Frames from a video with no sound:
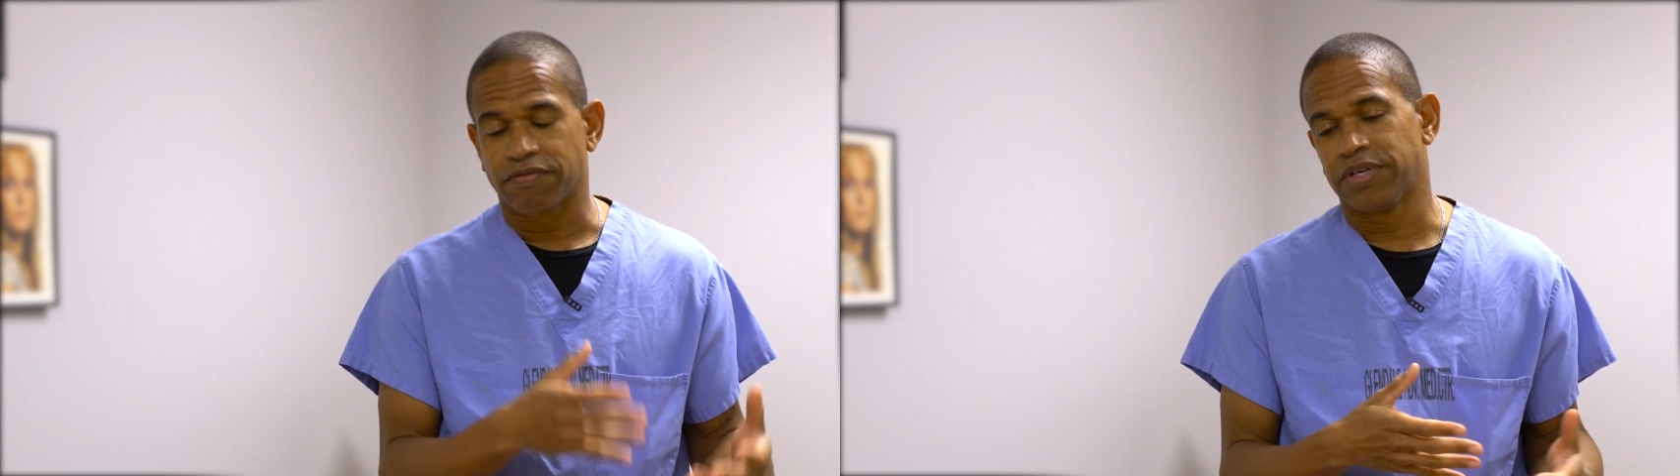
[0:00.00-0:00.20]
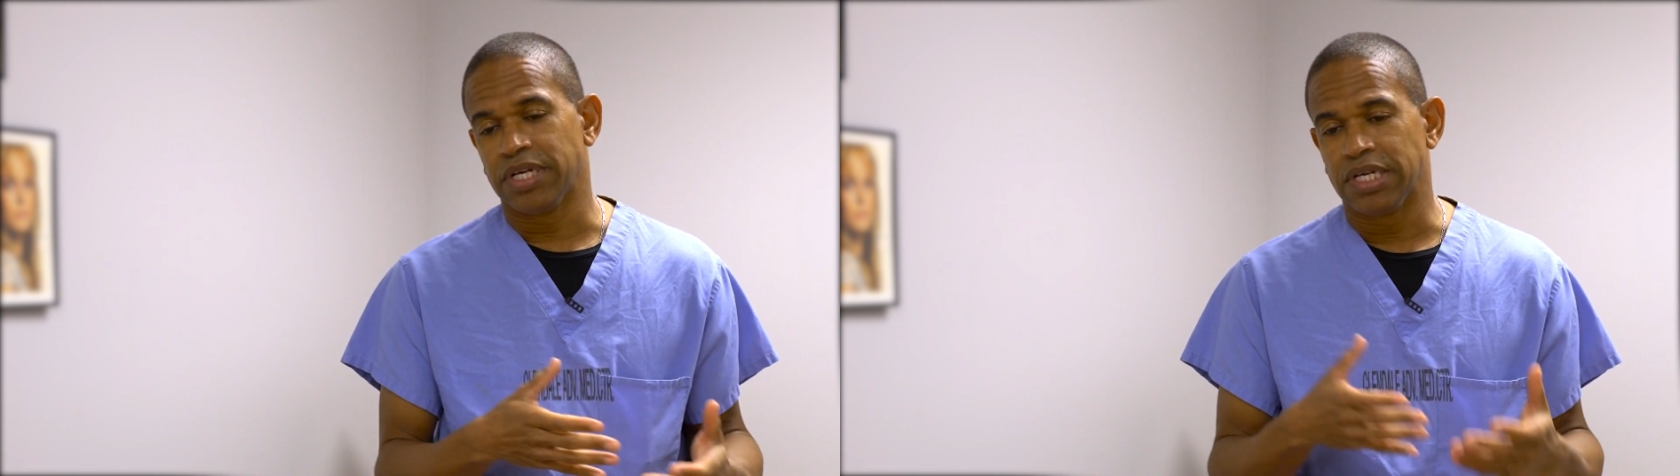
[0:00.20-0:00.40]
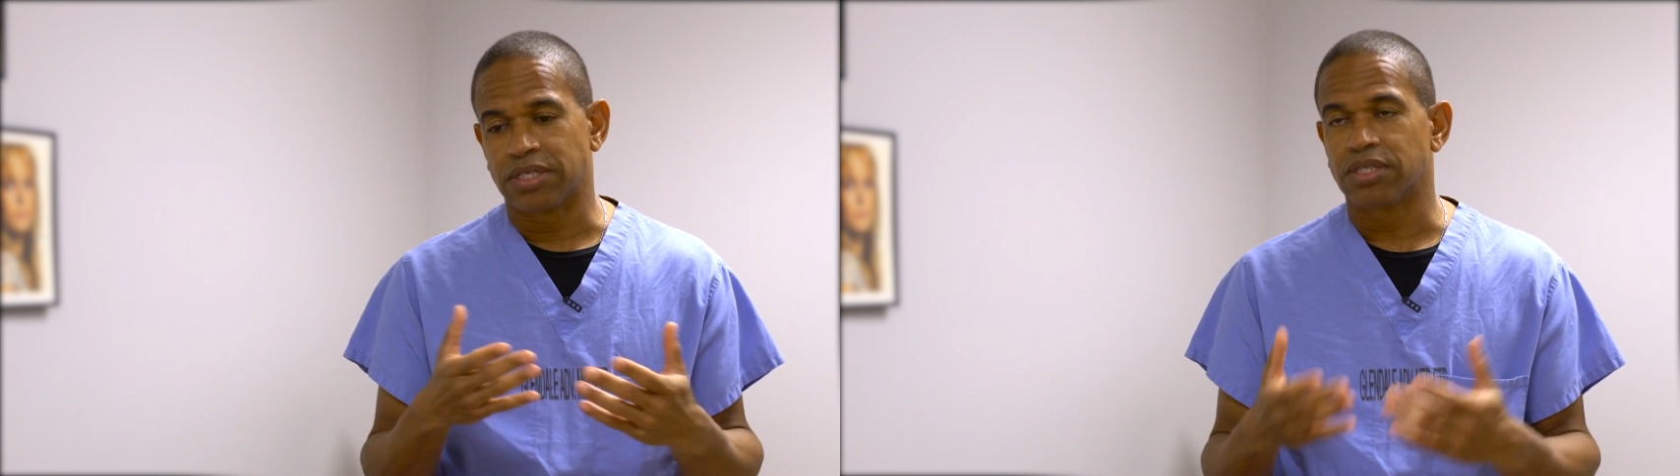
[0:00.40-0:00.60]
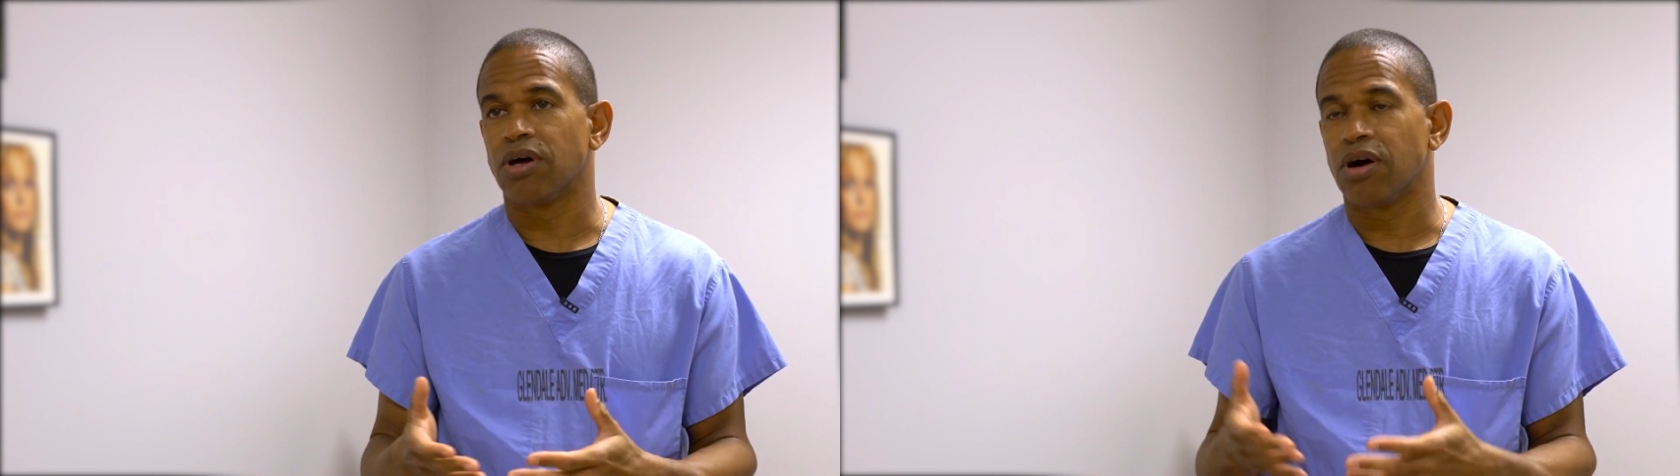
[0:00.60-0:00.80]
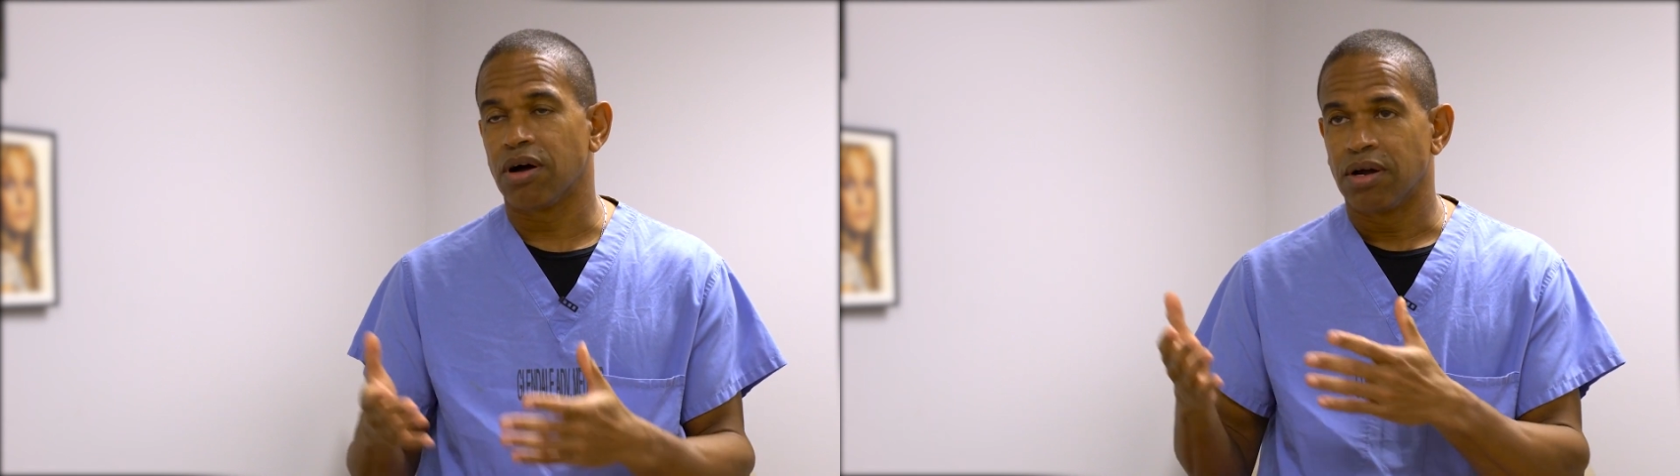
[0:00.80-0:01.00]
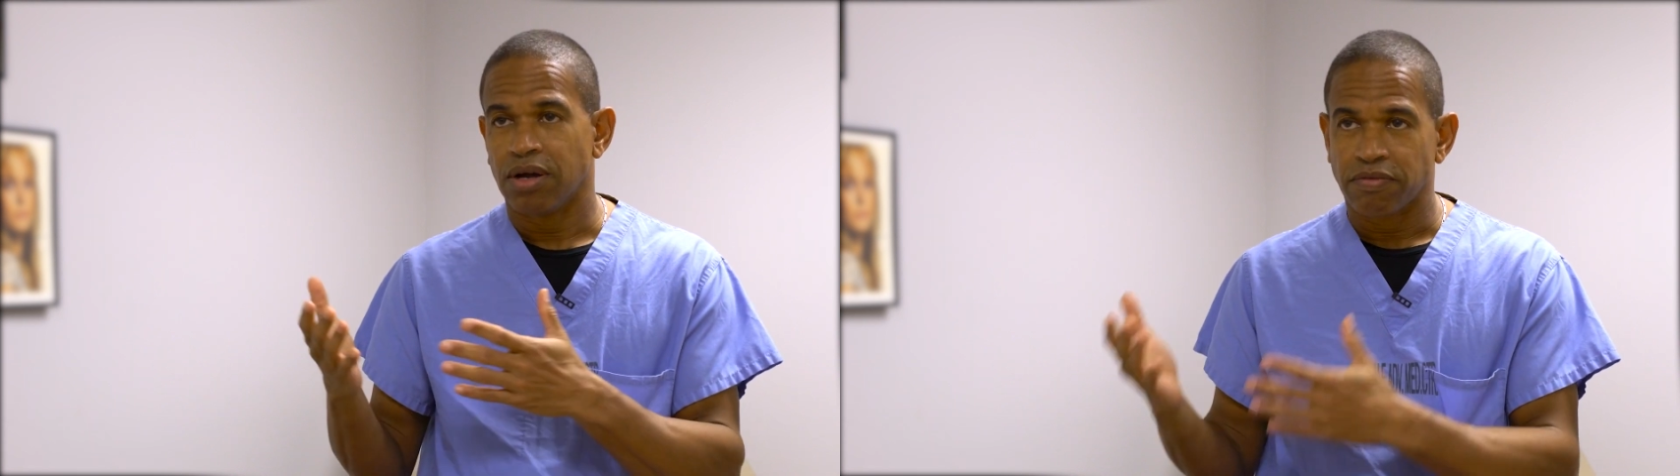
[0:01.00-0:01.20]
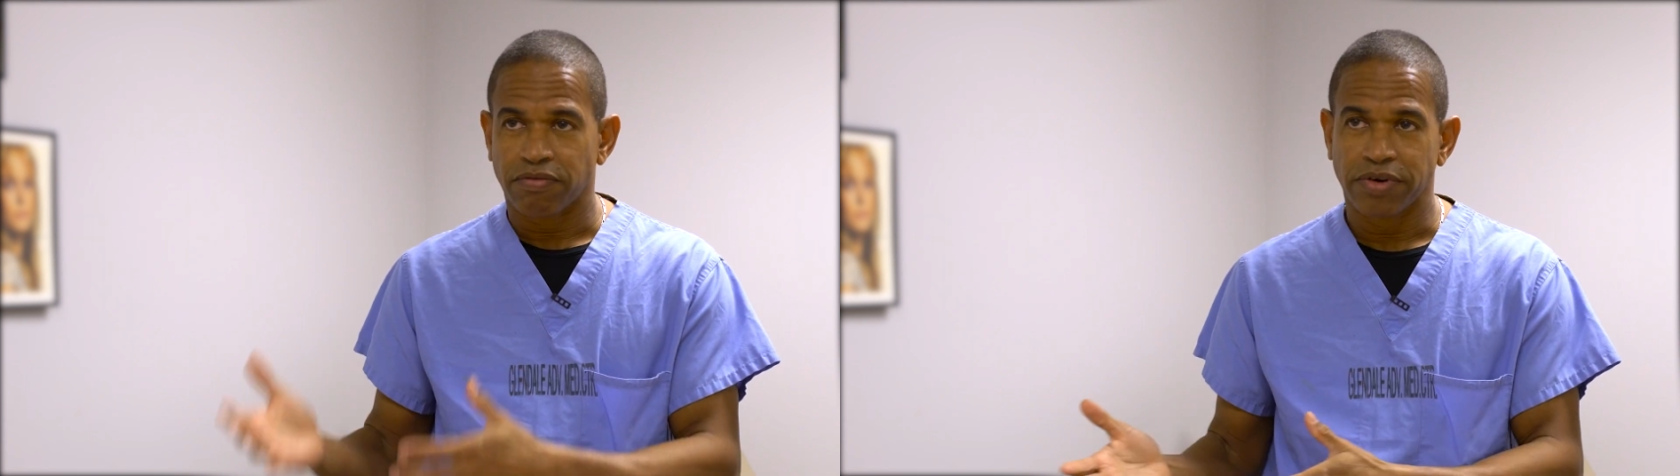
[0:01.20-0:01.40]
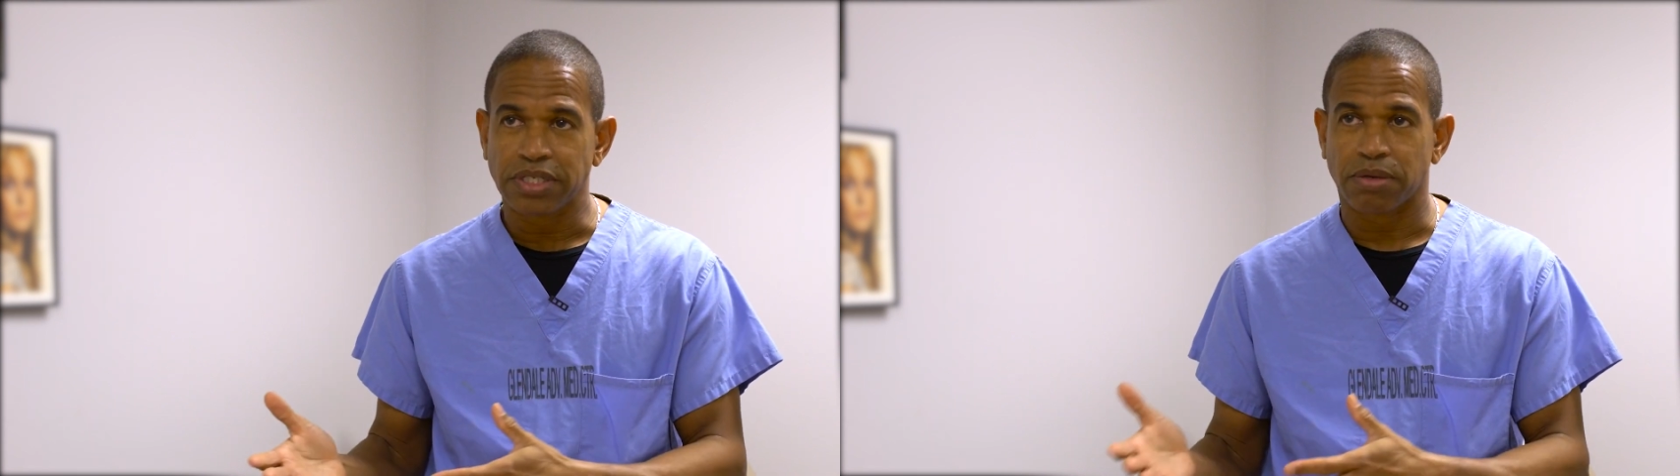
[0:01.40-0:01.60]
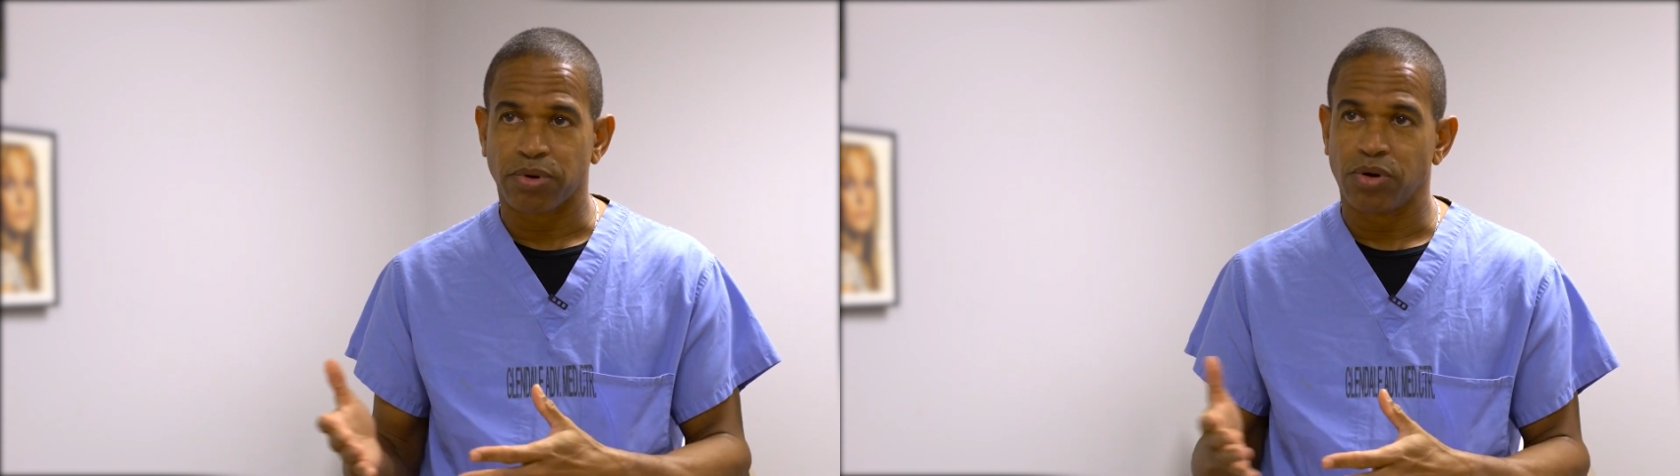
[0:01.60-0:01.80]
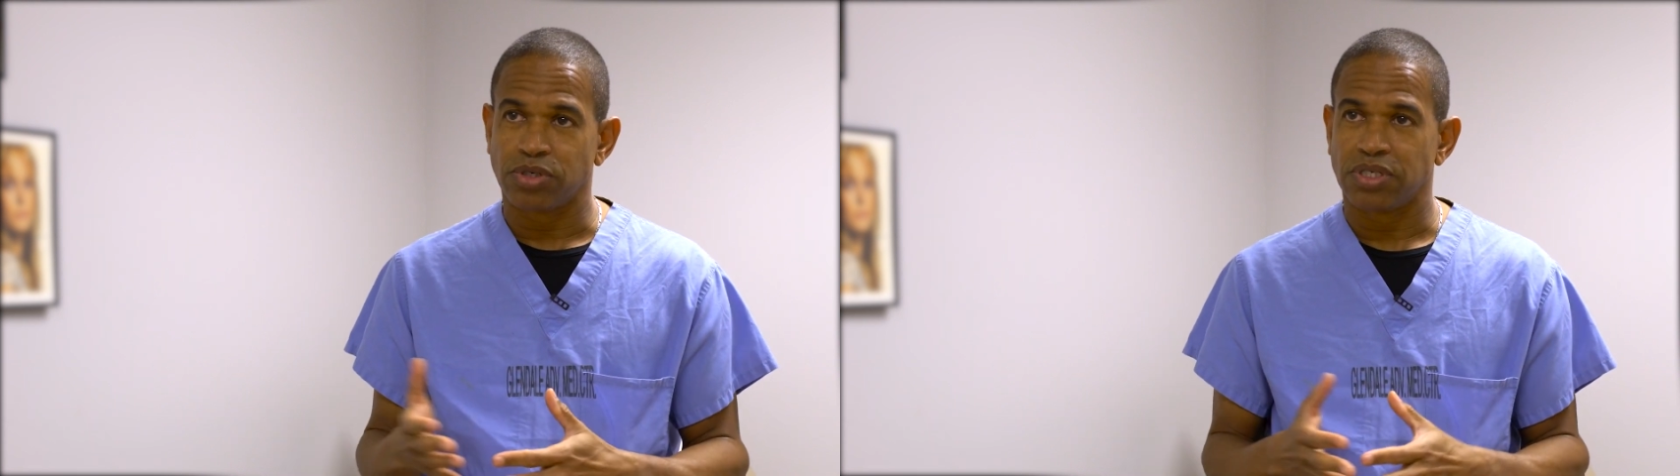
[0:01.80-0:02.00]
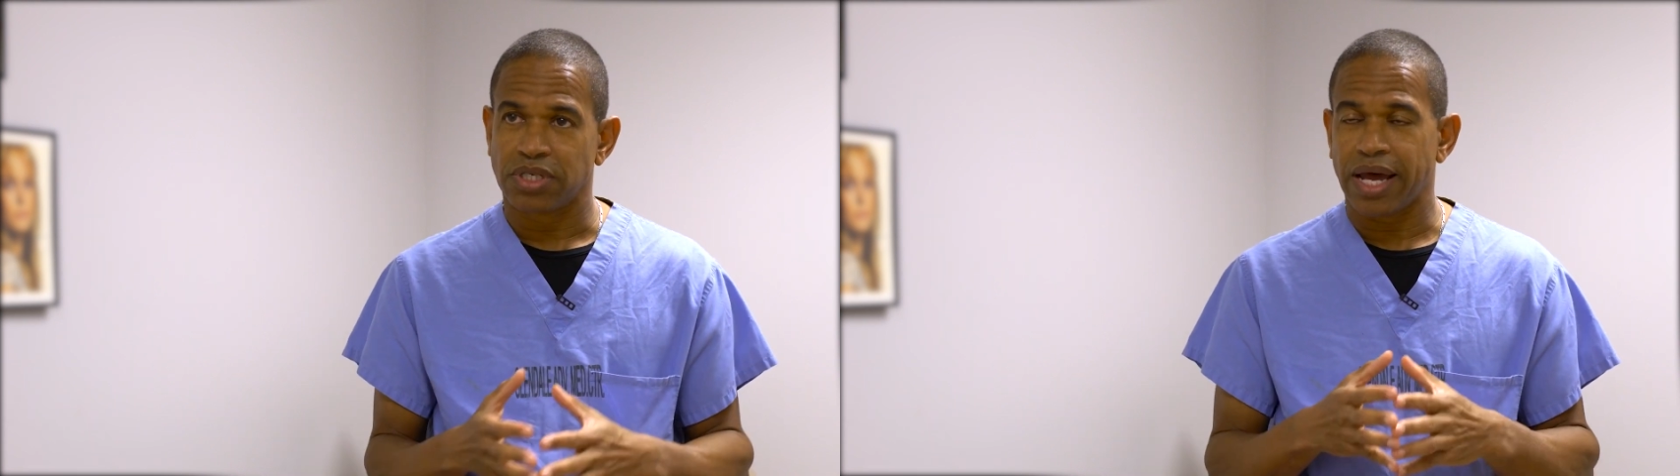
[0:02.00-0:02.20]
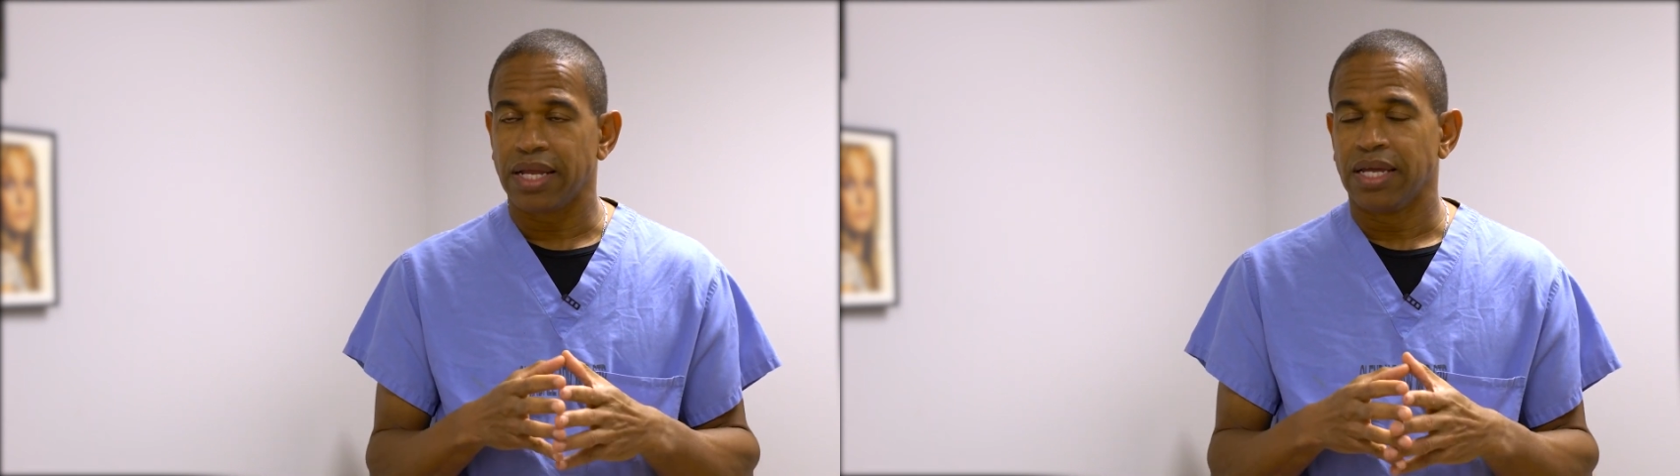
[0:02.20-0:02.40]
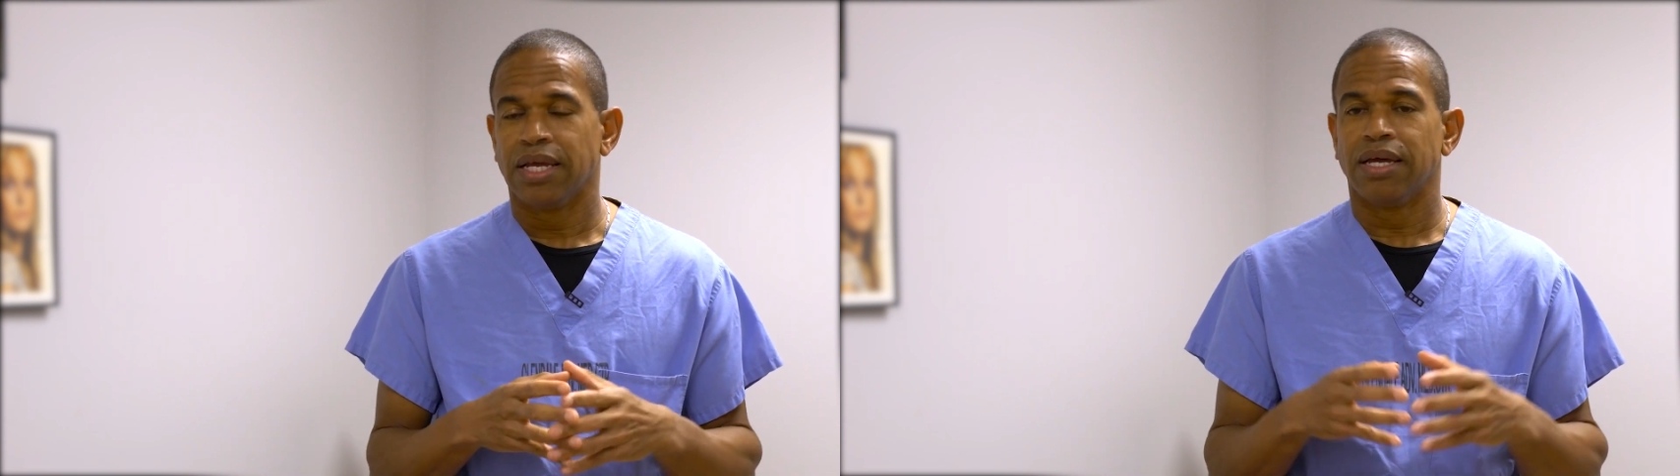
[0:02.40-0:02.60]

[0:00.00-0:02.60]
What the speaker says: freeze-thaw-freeze approach is that